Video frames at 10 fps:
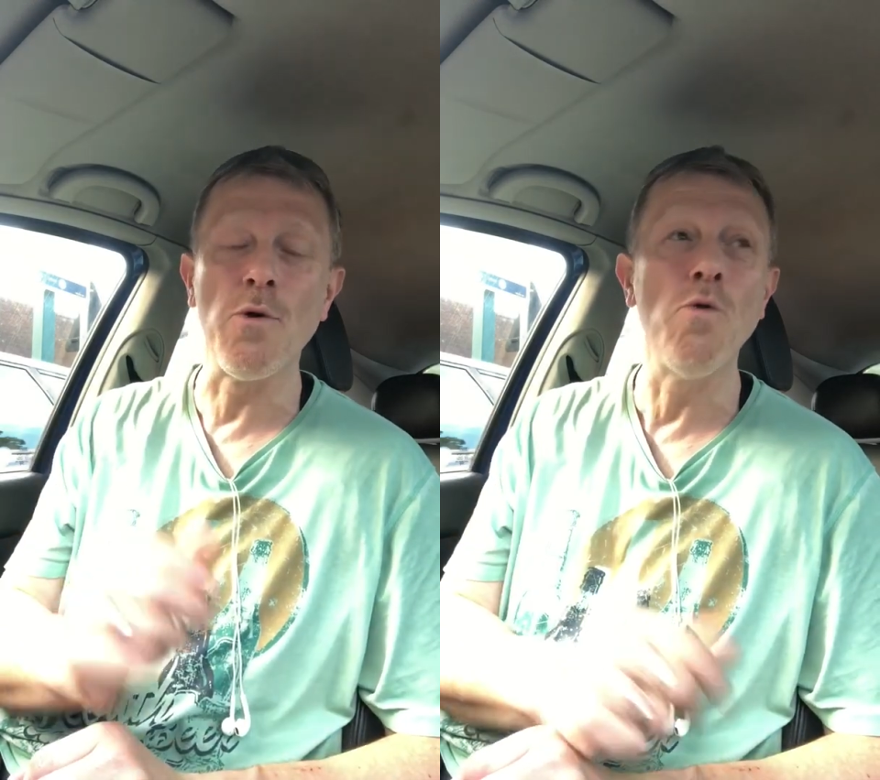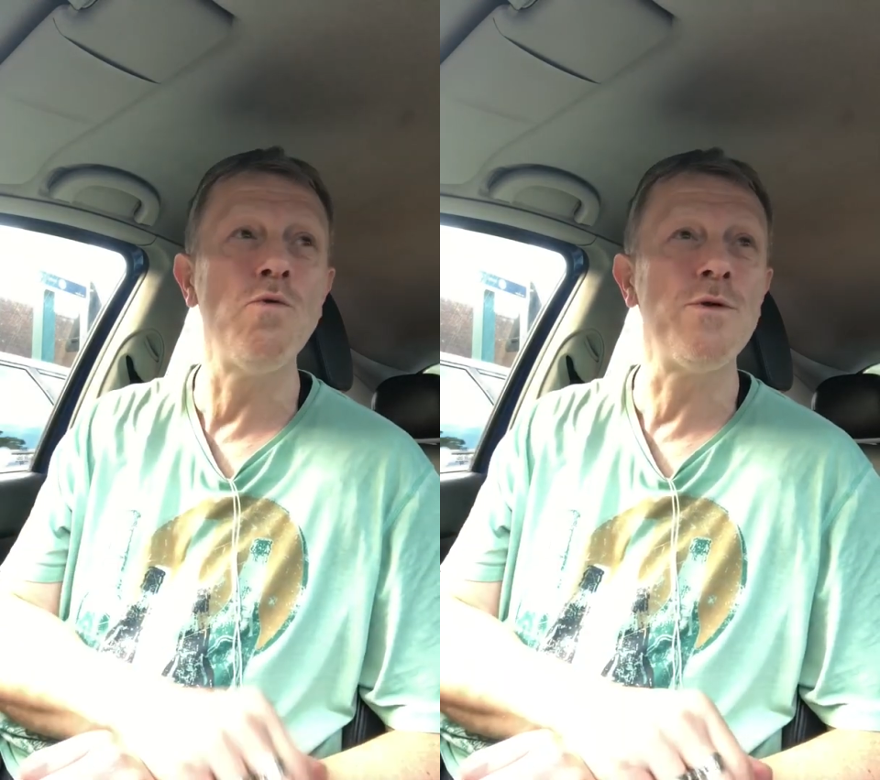
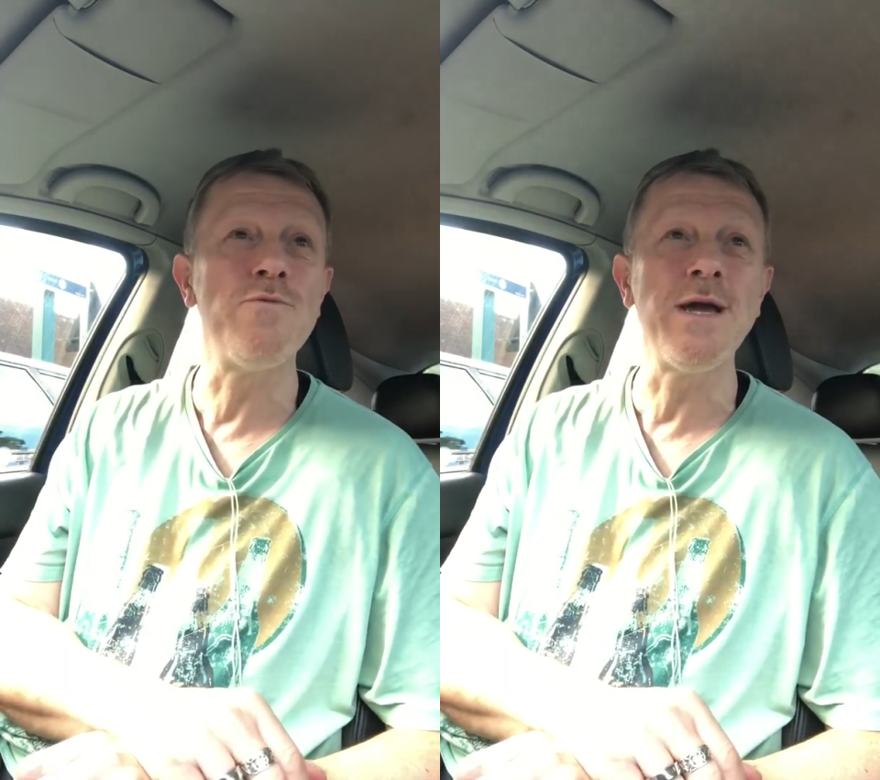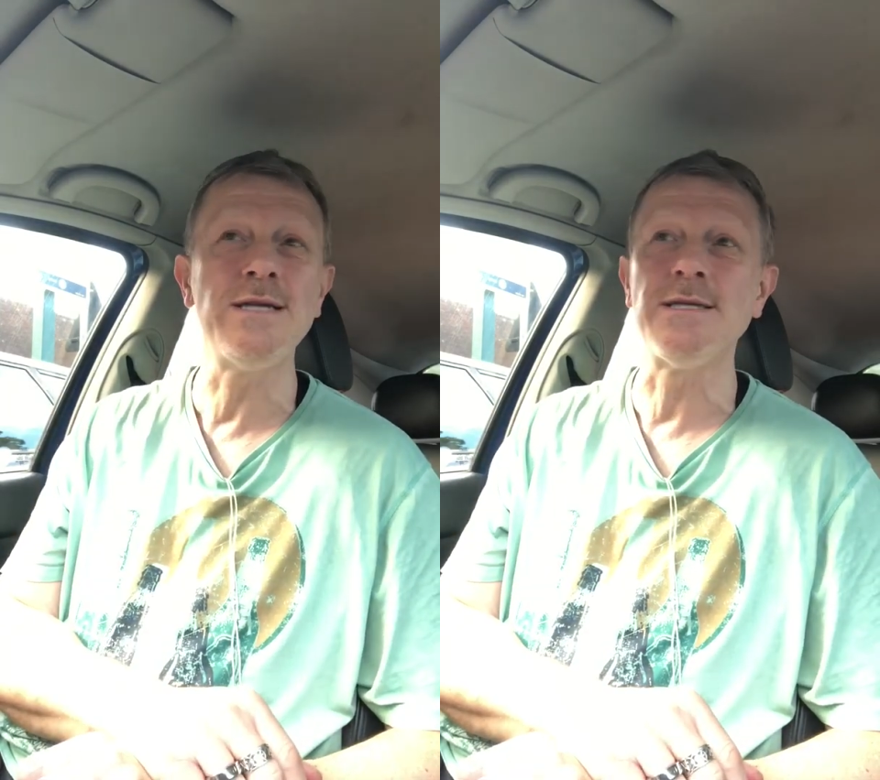all the
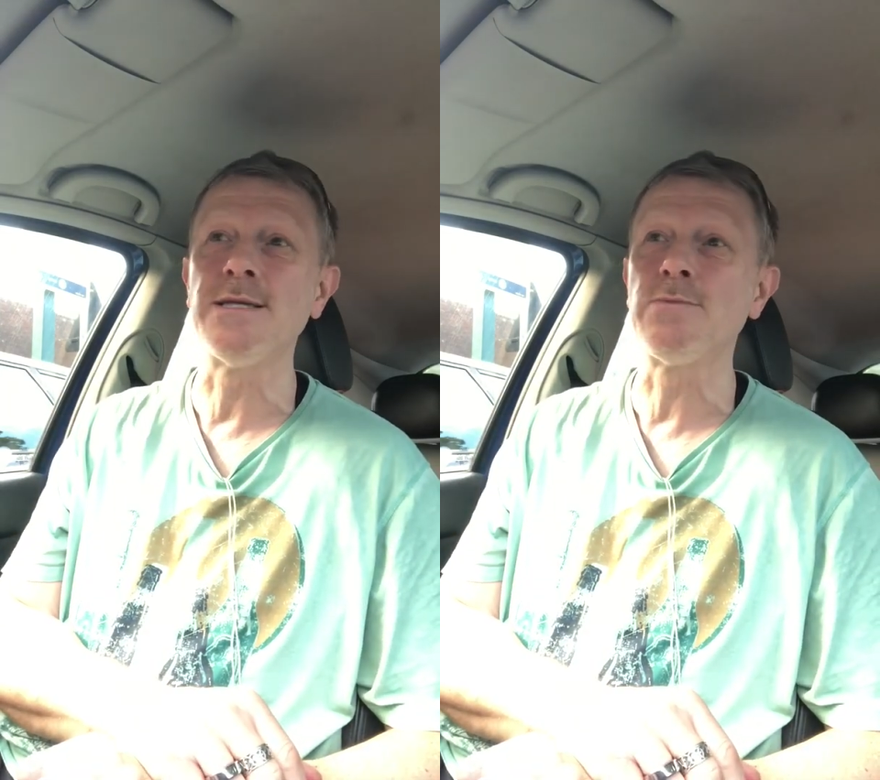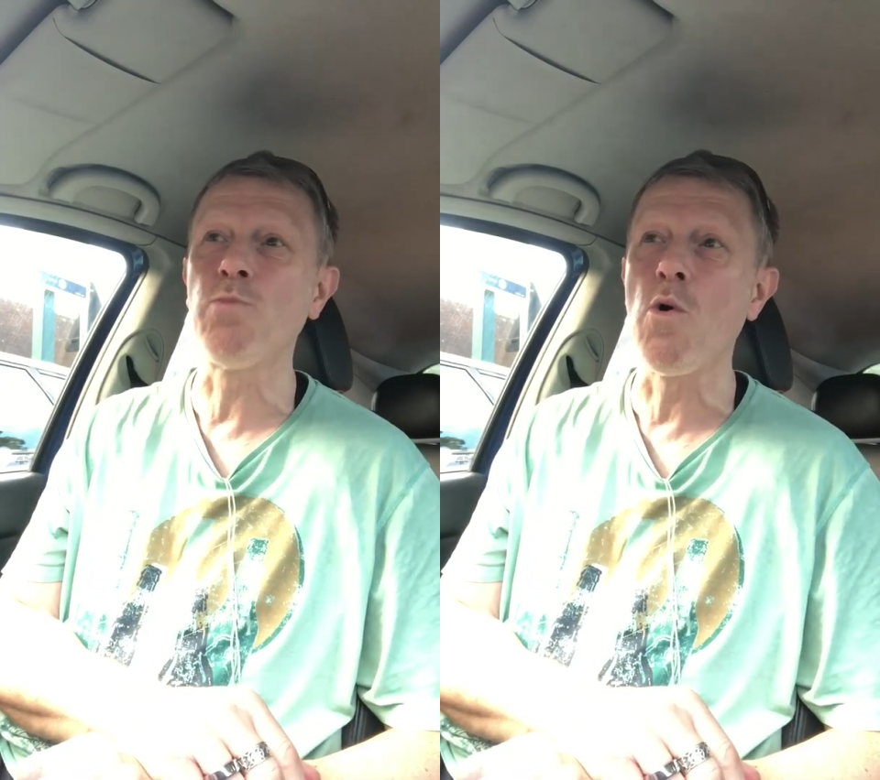
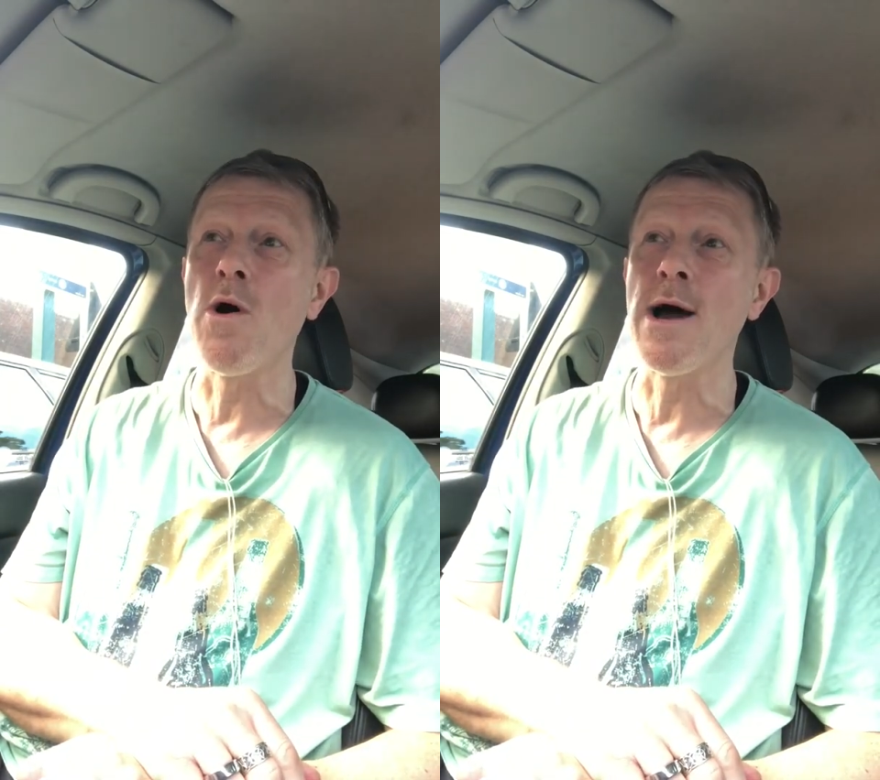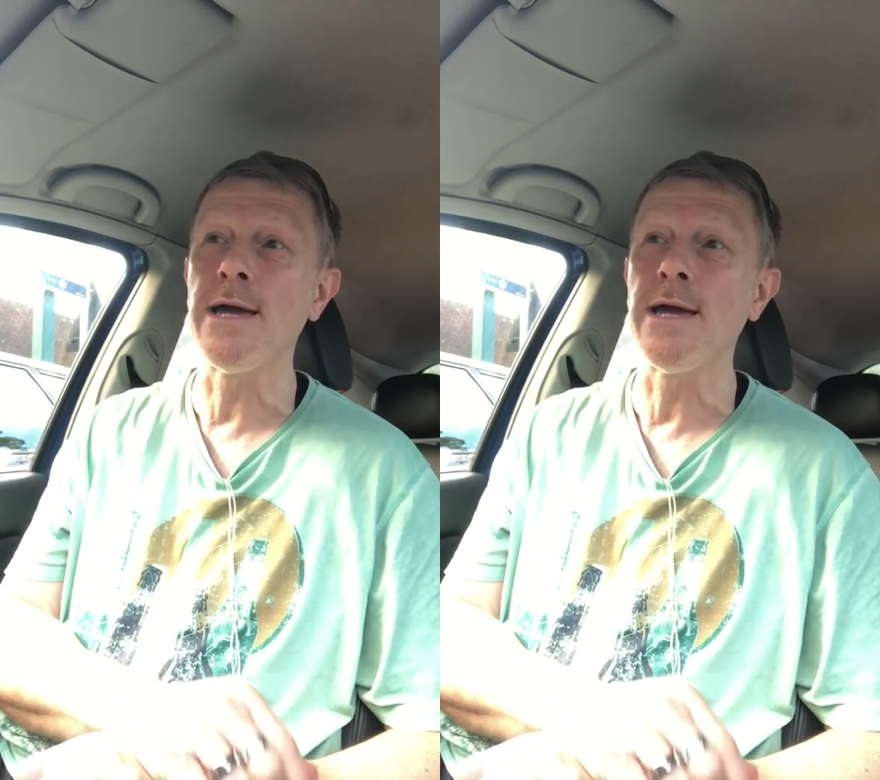reasons why